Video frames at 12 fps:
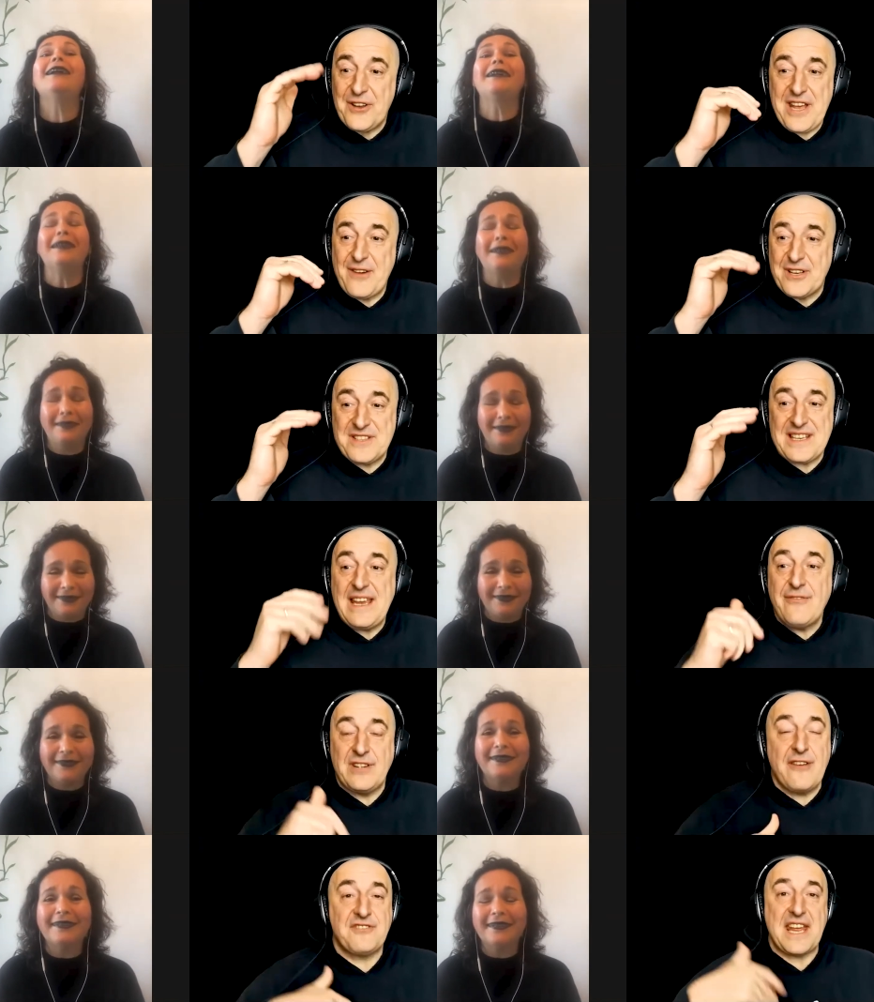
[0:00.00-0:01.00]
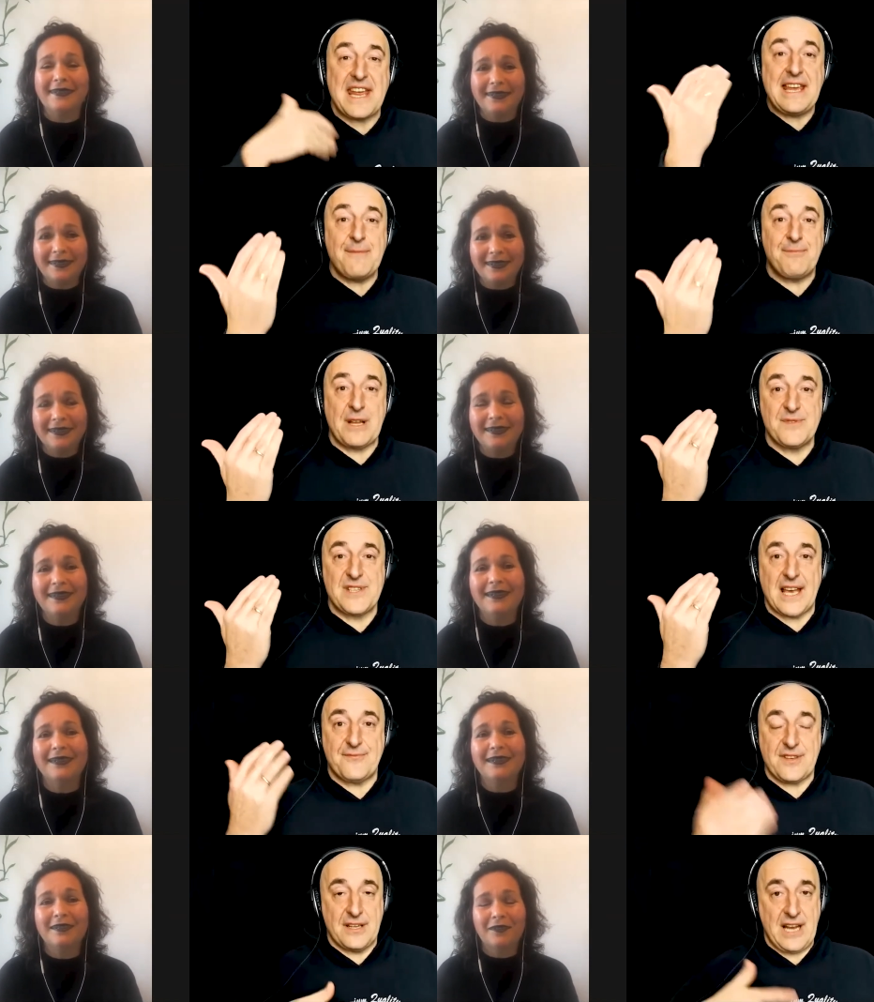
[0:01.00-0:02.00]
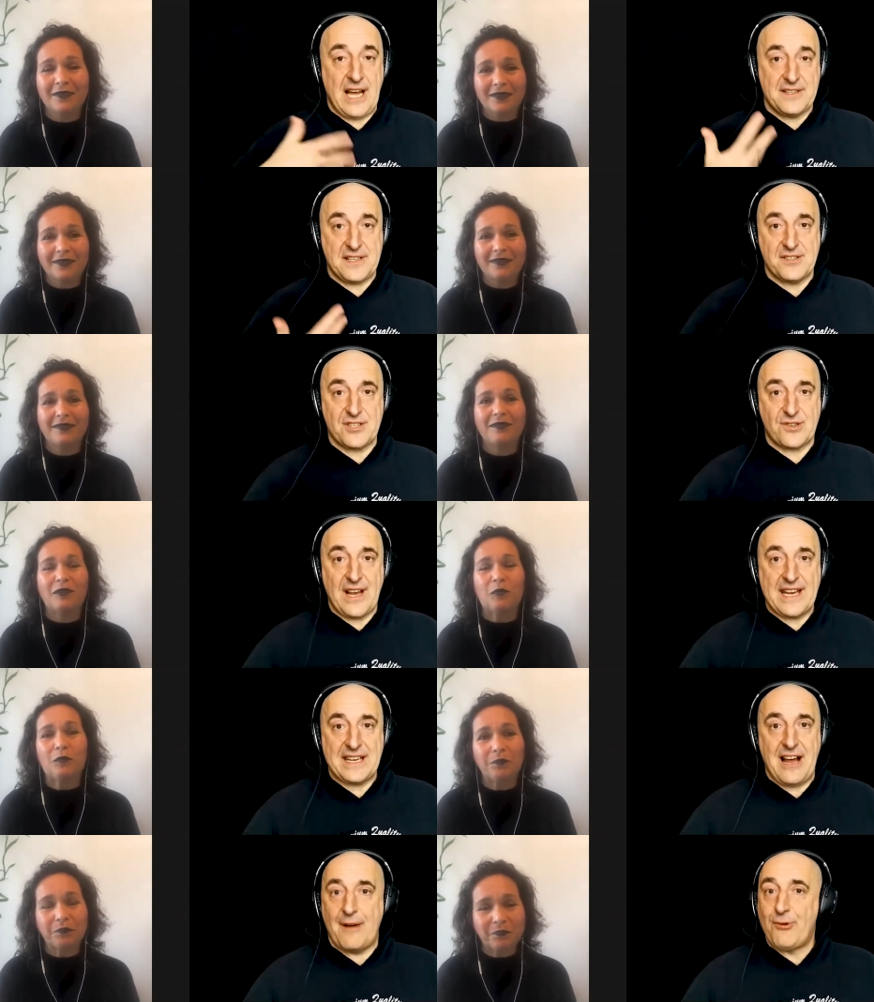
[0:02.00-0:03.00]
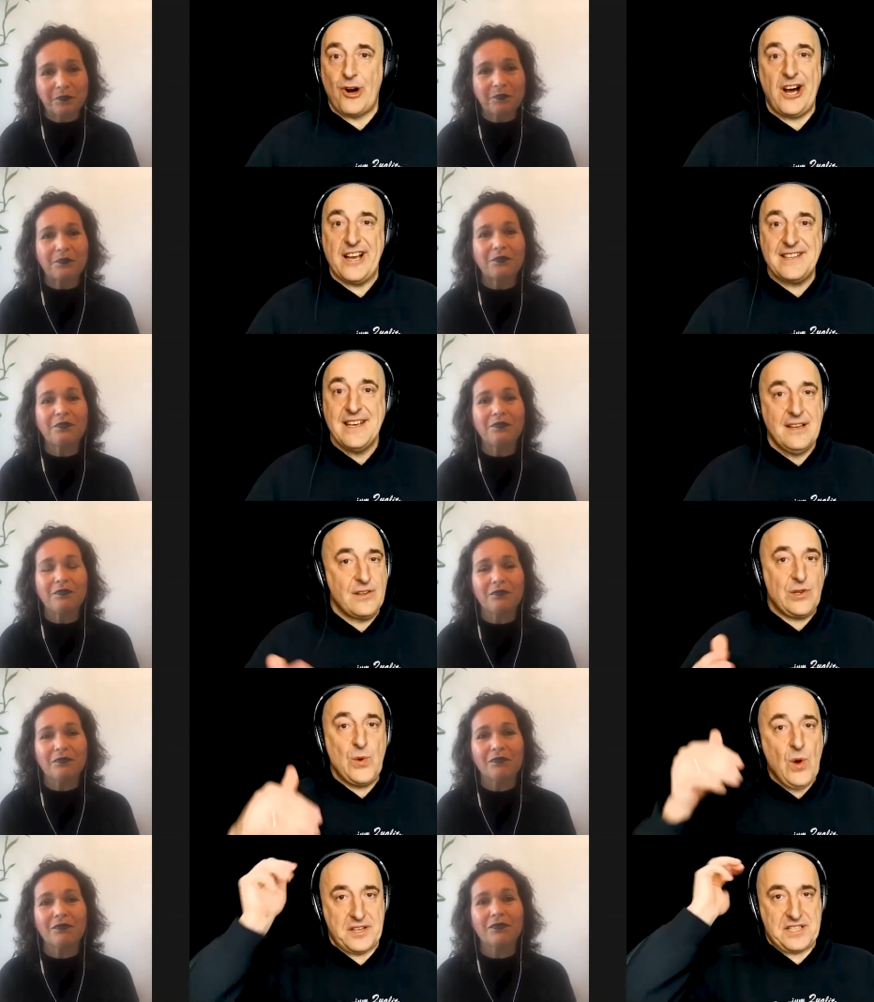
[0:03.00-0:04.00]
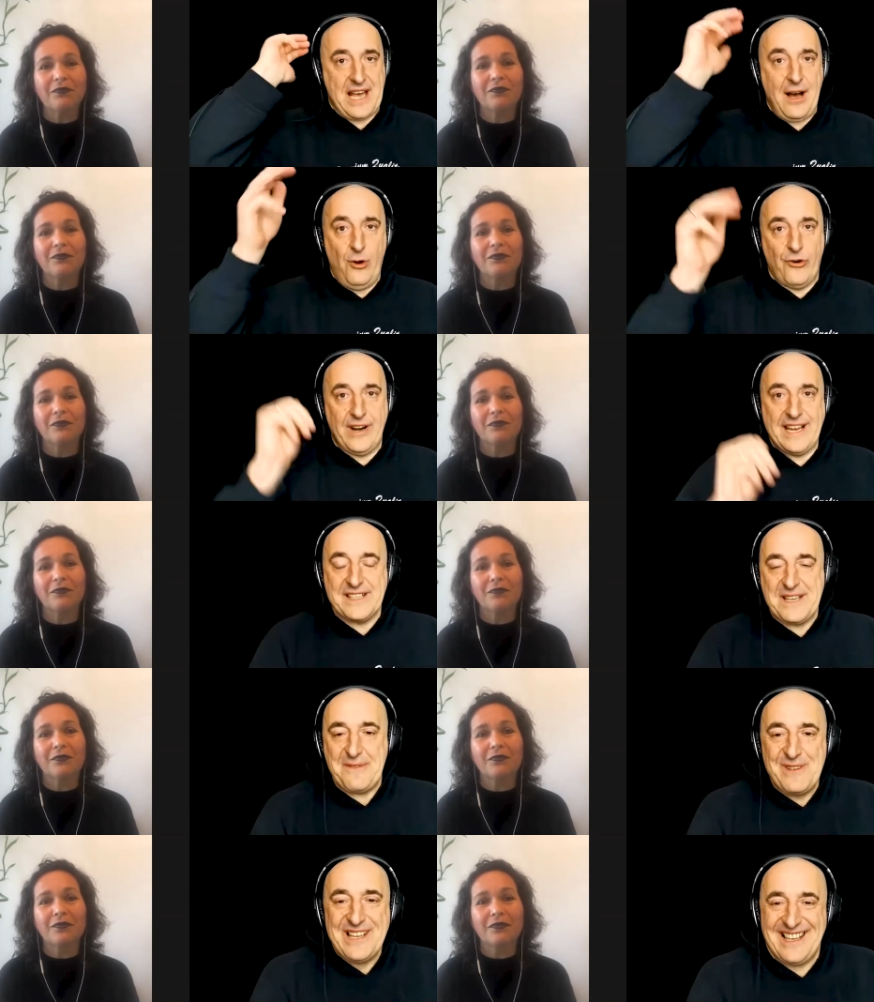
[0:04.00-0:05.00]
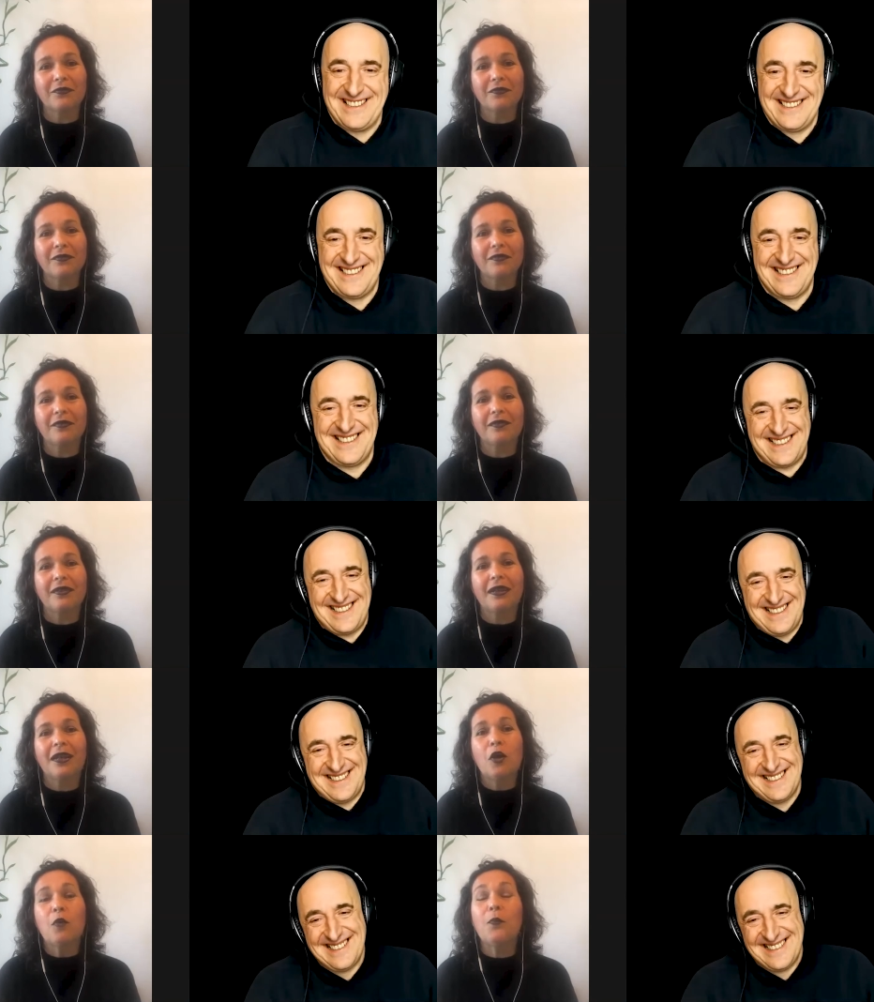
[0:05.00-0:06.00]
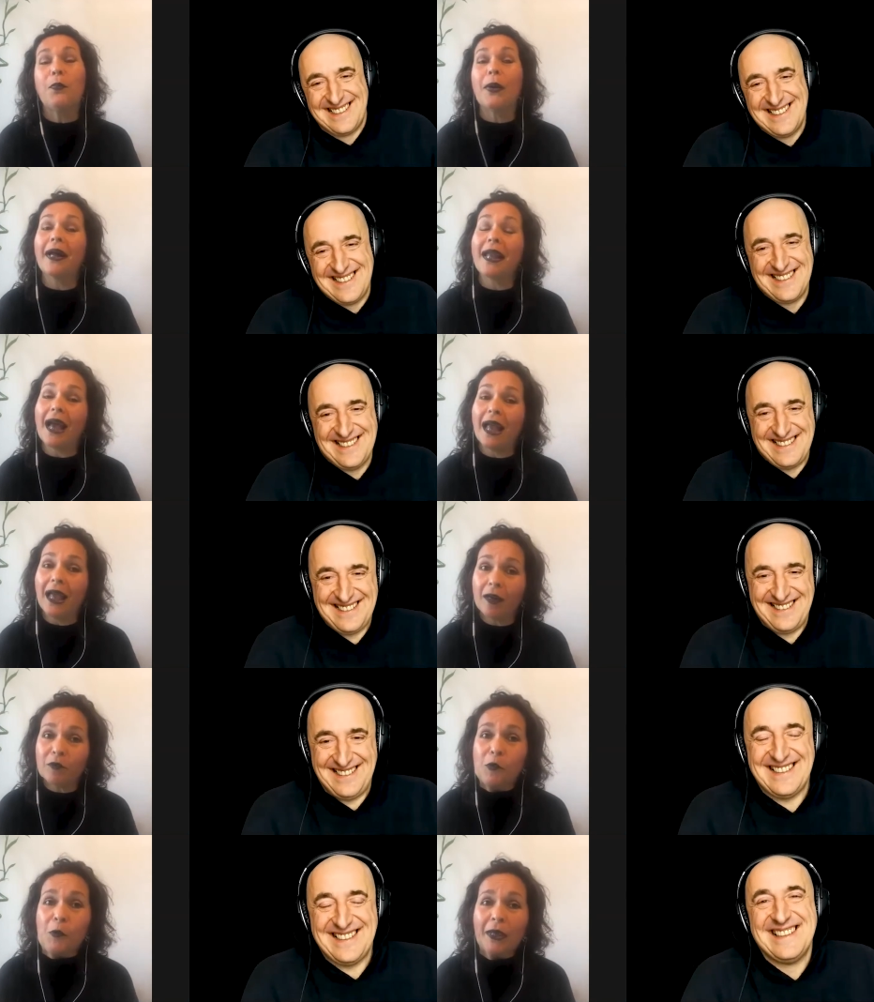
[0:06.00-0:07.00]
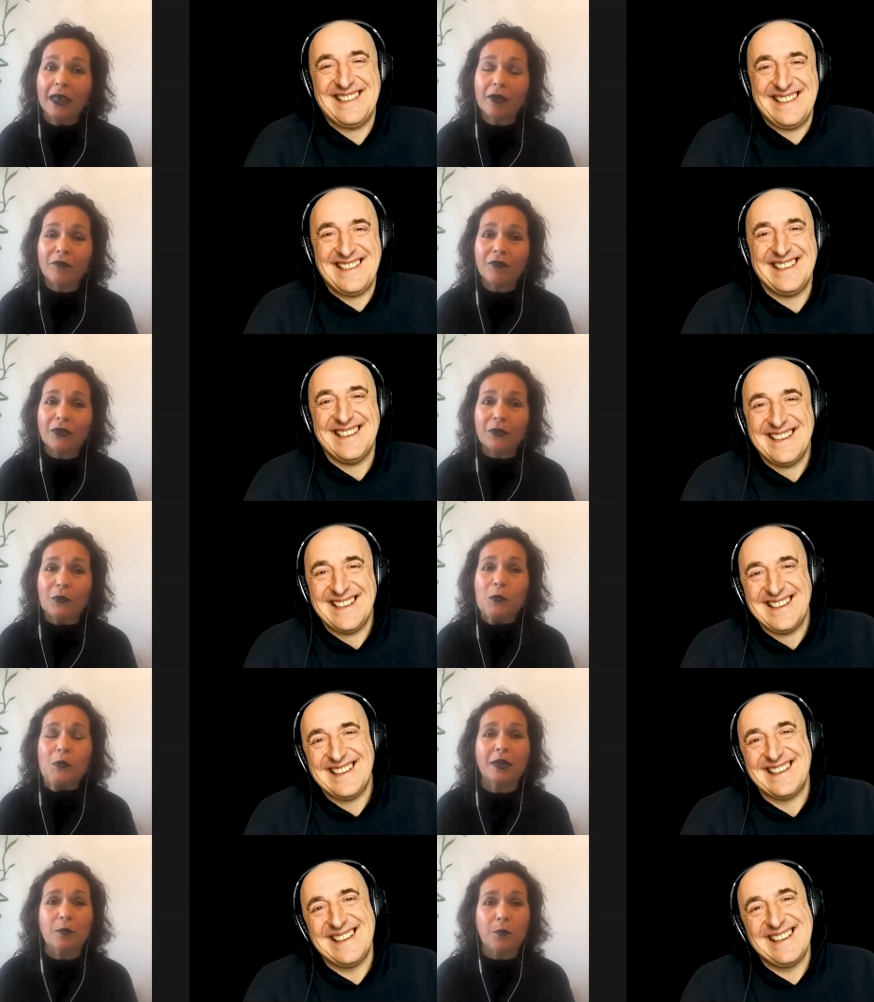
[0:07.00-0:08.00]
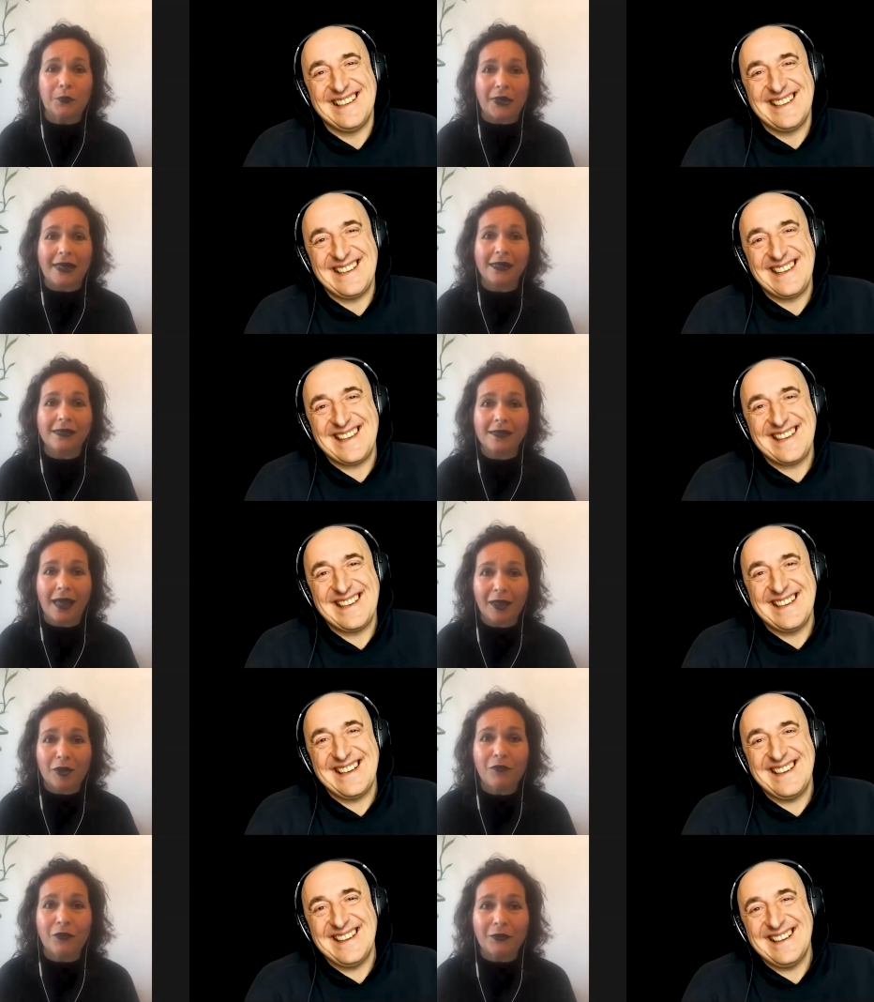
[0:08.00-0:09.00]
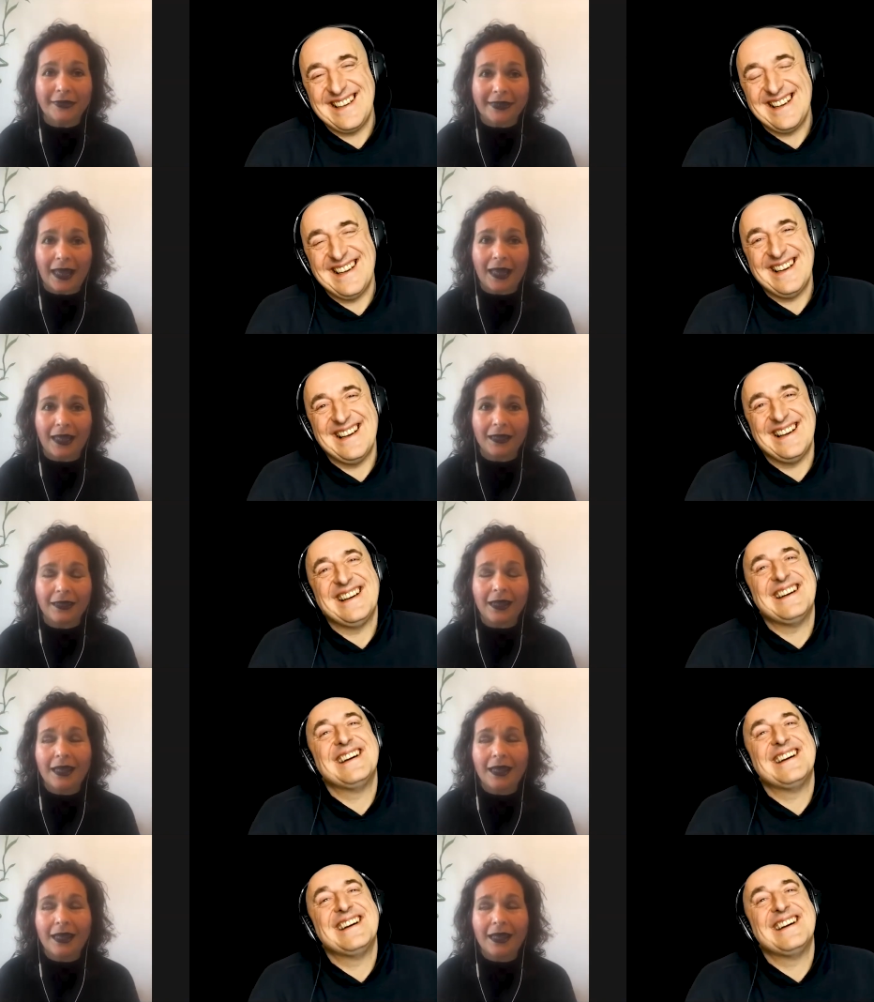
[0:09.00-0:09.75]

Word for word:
Speaker 1: there was, even if they keep themselves nice and straight and upright, you are towering them.
Speaker 2: but I have to give you the bright side of all that.